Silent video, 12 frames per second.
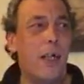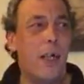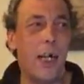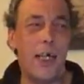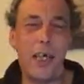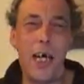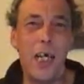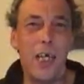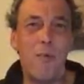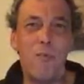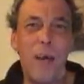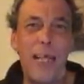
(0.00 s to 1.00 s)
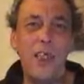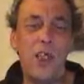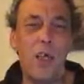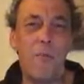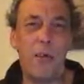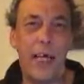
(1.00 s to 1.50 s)
like an
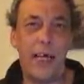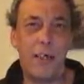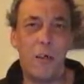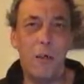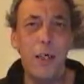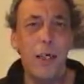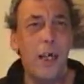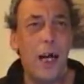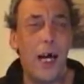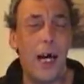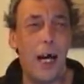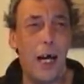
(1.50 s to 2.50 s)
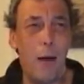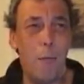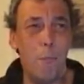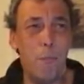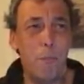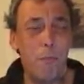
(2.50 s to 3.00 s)
adventure vehicle,
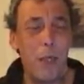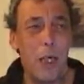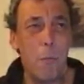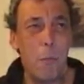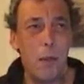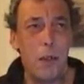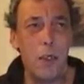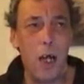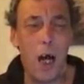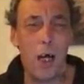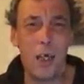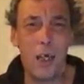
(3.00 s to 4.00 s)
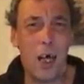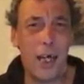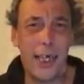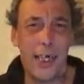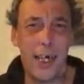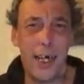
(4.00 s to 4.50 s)
not
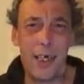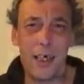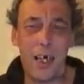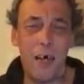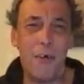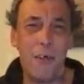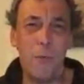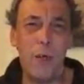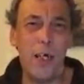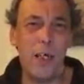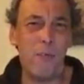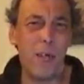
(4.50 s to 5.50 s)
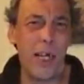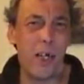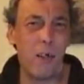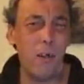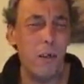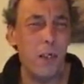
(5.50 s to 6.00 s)
like a go-to-work
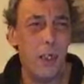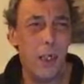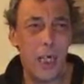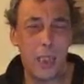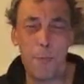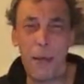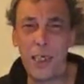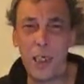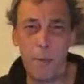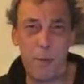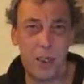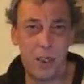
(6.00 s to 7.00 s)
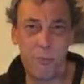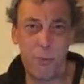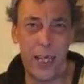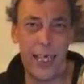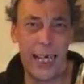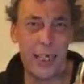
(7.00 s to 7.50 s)
vehicle, especially because
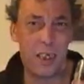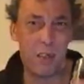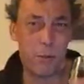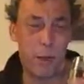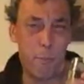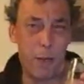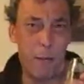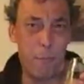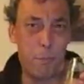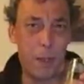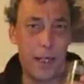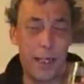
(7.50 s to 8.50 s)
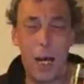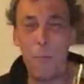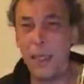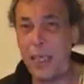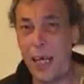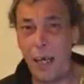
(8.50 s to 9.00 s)
Freelanders are a bit
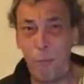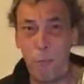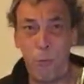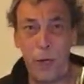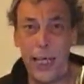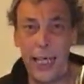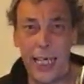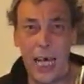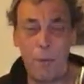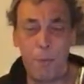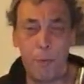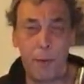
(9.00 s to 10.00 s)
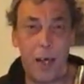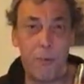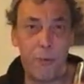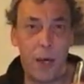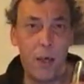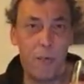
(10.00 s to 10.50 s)
I mean, they're a really capable
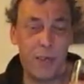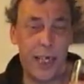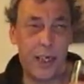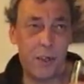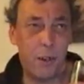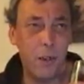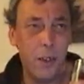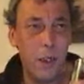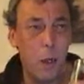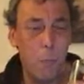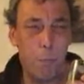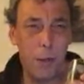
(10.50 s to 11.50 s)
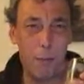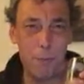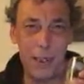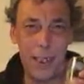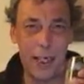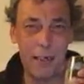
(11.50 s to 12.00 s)
off-road vehicle,
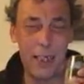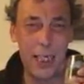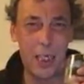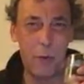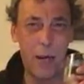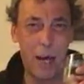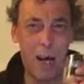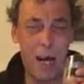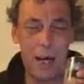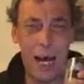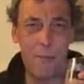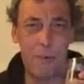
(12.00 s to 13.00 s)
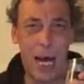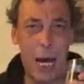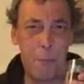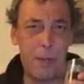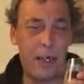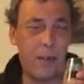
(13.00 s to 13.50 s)
but, you know, they do have a
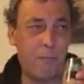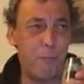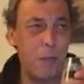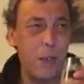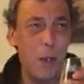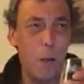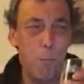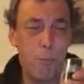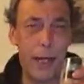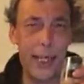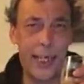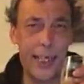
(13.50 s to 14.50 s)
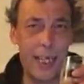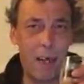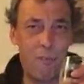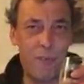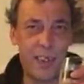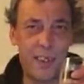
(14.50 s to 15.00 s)
habit of breaking
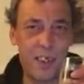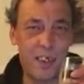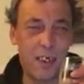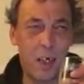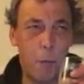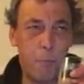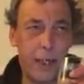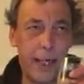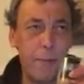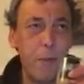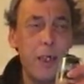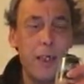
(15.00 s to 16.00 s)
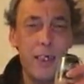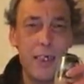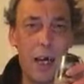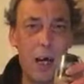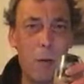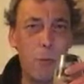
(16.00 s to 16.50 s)
their viscous coupling.
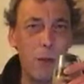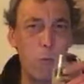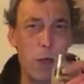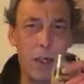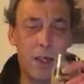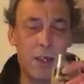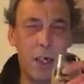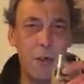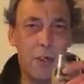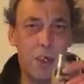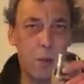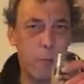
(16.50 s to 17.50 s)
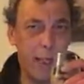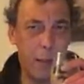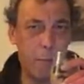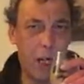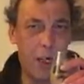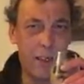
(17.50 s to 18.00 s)
So I wouldn't want to do too
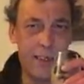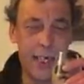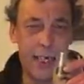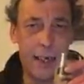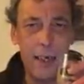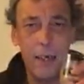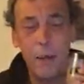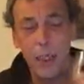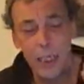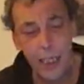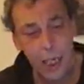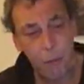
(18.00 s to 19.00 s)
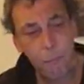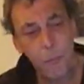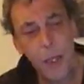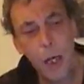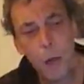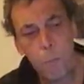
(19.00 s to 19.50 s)
many miles in a, you know,
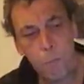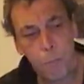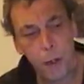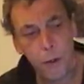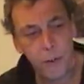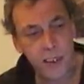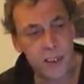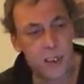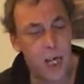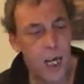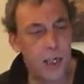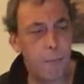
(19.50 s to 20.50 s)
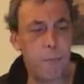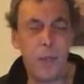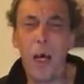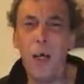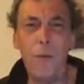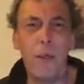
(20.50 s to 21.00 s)
Boo has done
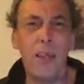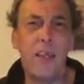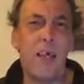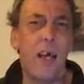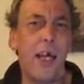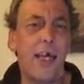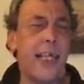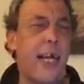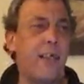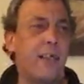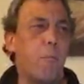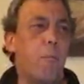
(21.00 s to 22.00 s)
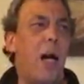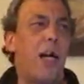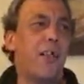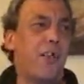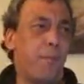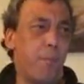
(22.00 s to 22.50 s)
130,000
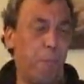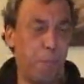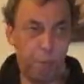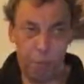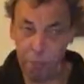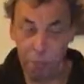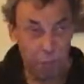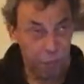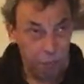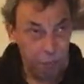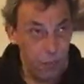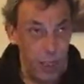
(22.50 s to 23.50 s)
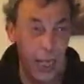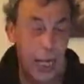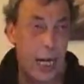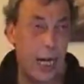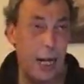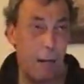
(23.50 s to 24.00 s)
miles.
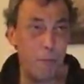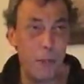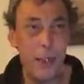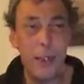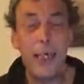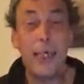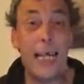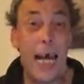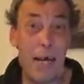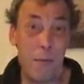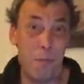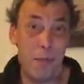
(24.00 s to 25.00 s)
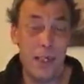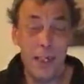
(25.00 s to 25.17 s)
Now,